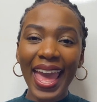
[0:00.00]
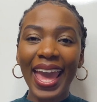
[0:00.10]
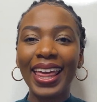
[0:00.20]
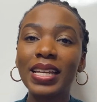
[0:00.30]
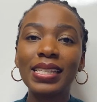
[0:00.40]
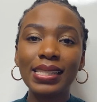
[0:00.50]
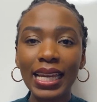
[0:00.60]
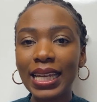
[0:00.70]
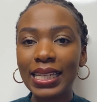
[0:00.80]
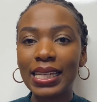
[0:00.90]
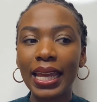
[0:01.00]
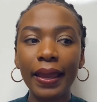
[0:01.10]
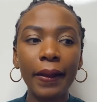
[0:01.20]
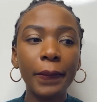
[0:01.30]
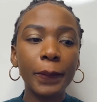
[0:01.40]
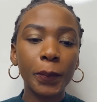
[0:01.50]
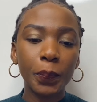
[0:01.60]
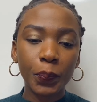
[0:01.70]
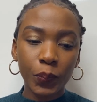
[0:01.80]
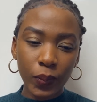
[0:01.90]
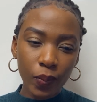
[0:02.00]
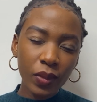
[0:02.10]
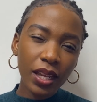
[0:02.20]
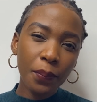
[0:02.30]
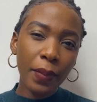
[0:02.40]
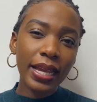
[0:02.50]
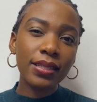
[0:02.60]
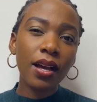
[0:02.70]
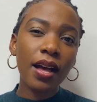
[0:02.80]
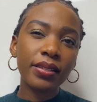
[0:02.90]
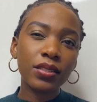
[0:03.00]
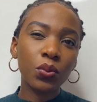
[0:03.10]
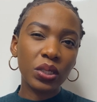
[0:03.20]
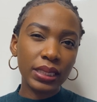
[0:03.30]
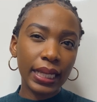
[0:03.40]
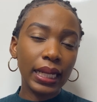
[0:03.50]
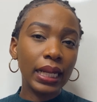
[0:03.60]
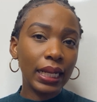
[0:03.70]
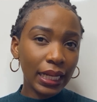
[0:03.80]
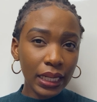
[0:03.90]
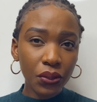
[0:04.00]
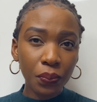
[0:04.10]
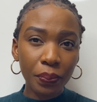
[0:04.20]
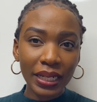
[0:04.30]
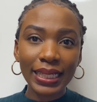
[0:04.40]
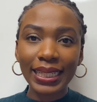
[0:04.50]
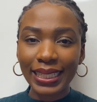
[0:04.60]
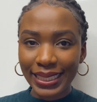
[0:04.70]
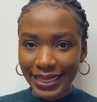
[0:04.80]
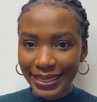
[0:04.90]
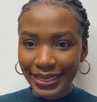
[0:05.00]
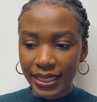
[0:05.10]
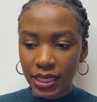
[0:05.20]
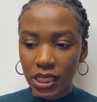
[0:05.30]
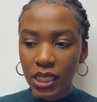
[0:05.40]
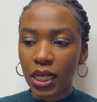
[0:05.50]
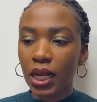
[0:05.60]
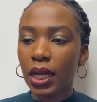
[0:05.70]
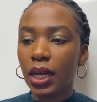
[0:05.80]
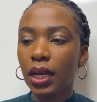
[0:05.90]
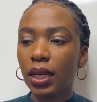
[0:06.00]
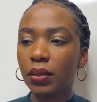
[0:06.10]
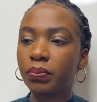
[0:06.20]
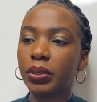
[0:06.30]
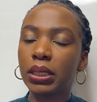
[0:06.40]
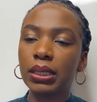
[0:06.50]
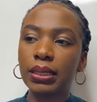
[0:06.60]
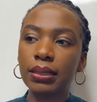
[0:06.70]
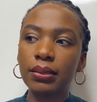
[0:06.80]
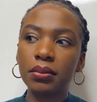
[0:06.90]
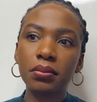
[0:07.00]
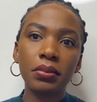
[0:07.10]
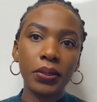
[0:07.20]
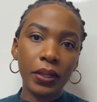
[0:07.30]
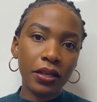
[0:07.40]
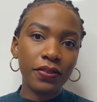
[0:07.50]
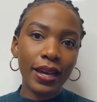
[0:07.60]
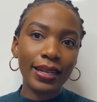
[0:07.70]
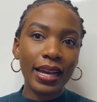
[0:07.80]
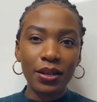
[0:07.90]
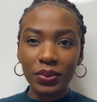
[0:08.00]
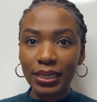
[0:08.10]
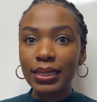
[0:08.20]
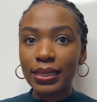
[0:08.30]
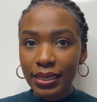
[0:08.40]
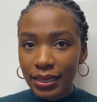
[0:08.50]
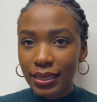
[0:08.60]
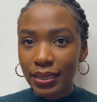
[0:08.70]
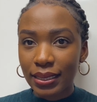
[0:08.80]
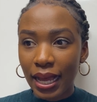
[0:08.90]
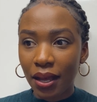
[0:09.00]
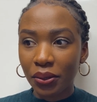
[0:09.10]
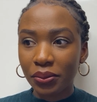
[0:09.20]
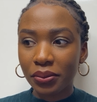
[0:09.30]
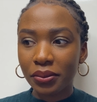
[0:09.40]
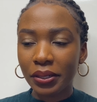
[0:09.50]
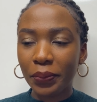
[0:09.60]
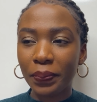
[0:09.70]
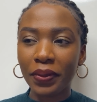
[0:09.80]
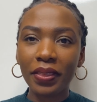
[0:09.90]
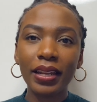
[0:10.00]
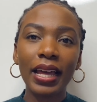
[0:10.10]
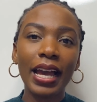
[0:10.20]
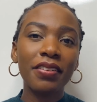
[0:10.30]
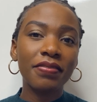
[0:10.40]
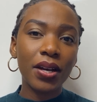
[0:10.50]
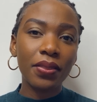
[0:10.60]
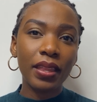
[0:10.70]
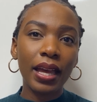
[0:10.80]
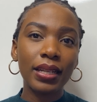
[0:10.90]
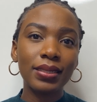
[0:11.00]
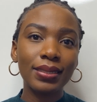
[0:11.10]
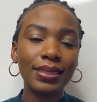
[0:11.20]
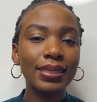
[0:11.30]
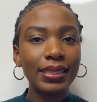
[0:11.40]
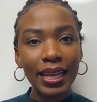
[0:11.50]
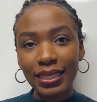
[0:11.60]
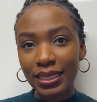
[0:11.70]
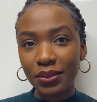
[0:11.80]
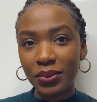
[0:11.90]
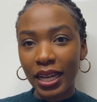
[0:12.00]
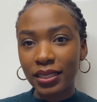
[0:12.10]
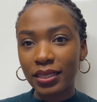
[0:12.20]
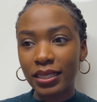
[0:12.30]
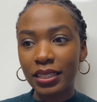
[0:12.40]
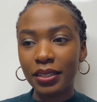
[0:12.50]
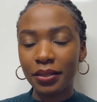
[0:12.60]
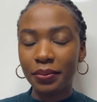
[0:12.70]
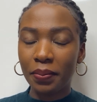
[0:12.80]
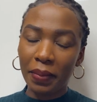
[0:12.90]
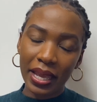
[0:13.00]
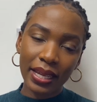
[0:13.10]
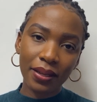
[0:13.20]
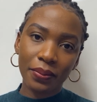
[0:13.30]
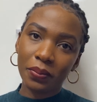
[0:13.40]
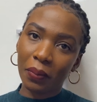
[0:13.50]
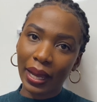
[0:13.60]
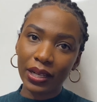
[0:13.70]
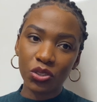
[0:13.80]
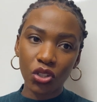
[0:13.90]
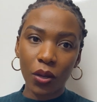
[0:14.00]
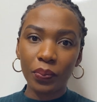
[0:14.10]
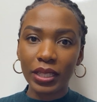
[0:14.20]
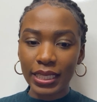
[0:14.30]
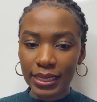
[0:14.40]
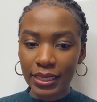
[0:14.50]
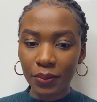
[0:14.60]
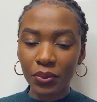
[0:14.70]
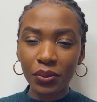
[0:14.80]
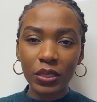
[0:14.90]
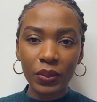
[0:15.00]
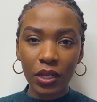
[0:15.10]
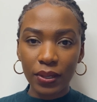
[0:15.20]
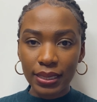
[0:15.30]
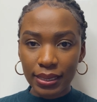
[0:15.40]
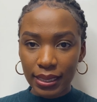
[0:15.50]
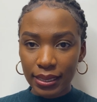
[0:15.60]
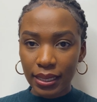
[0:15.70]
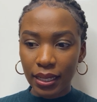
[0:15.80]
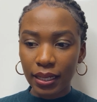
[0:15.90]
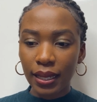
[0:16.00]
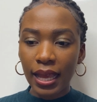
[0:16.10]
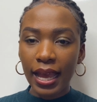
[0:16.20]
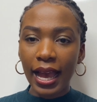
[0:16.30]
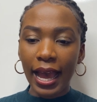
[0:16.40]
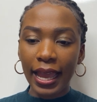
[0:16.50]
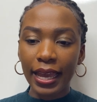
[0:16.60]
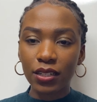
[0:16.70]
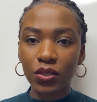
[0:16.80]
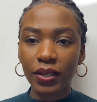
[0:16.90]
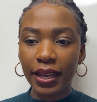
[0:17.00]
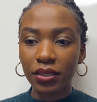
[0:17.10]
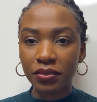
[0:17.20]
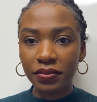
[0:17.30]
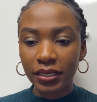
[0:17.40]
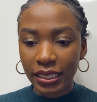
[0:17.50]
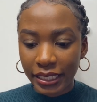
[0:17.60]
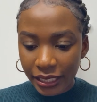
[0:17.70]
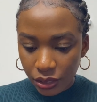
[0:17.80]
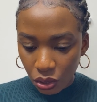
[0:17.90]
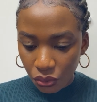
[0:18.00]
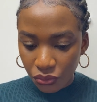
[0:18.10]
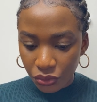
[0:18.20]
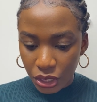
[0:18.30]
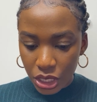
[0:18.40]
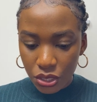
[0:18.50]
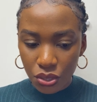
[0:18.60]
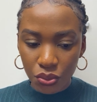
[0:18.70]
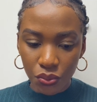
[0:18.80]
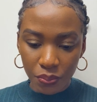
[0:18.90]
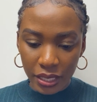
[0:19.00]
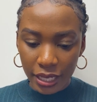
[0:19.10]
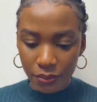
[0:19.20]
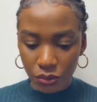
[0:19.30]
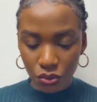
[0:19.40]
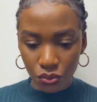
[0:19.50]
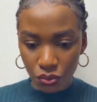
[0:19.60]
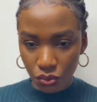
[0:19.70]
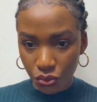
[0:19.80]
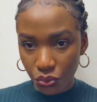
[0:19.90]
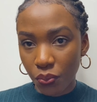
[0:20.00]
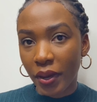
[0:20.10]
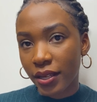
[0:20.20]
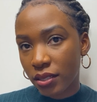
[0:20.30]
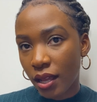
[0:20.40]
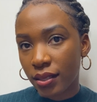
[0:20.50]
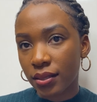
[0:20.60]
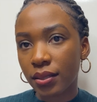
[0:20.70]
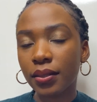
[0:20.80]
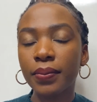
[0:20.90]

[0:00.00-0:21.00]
And the second day, my task was a little bit easier because, okay, fine, I was sitting down, but then I found that standing would actually make my job easier, because when I was sitting, I had to kind of lean over to be able to do my task.